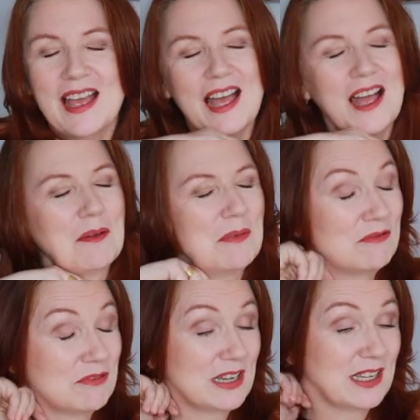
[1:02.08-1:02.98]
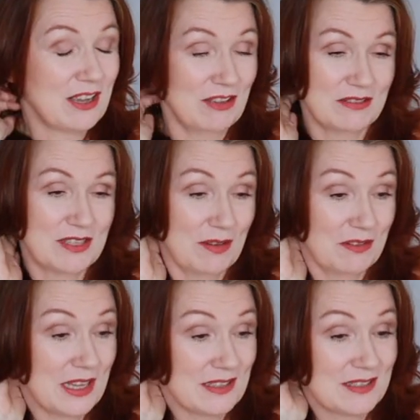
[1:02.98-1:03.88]
and really cold, so
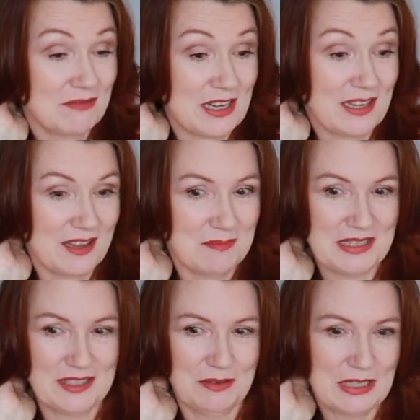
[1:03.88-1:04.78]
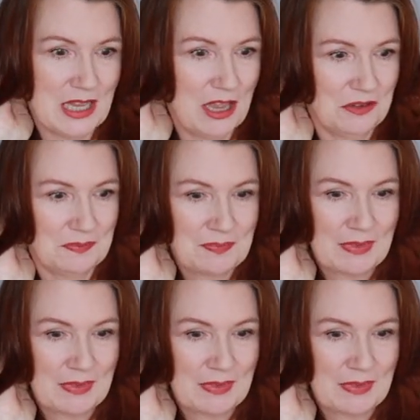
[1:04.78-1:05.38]
it's really come into its own.